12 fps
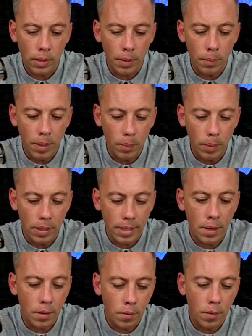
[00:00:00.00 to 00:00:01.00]
can people
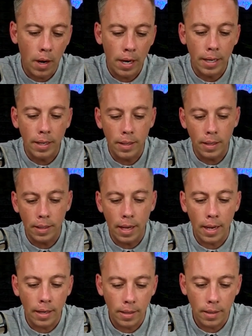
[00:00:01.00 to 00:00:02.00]
identify
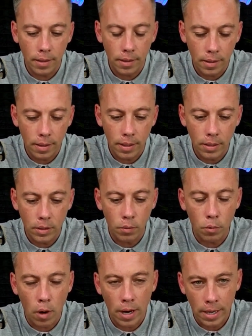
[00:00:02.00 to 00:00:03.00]
that is the
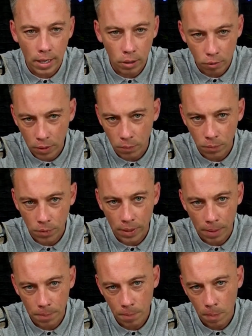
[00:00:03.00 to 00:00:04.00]
right algorithm for
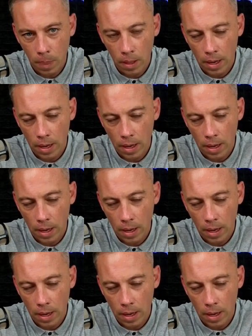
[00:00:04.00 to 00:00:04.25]
them?